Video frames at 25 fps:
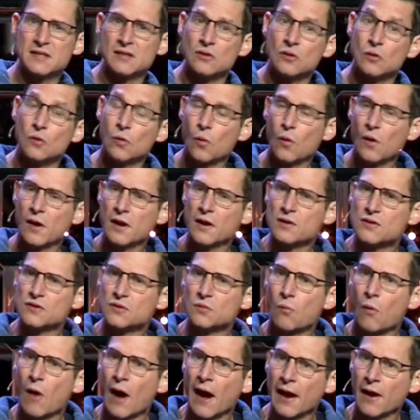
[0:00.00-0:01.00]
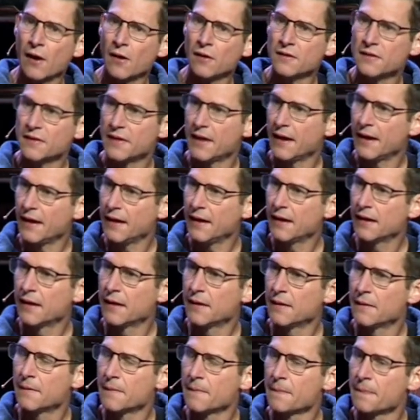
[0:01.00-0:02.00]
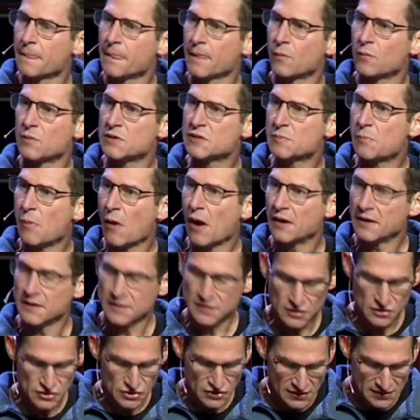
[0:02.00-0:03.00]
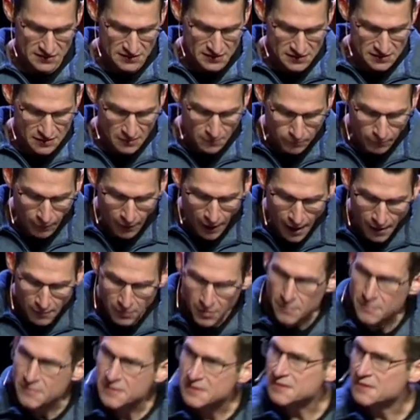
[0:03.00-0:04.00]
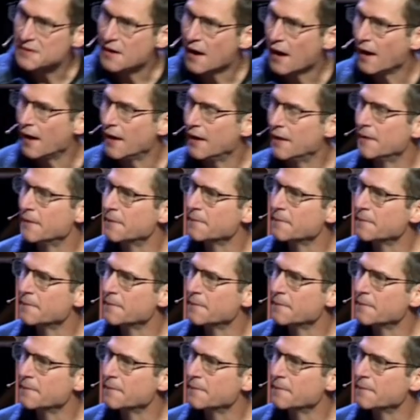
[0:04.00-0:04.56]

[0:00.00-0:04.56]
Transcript: and the lawyers? Why aren't they responding to Jesus? The problem is not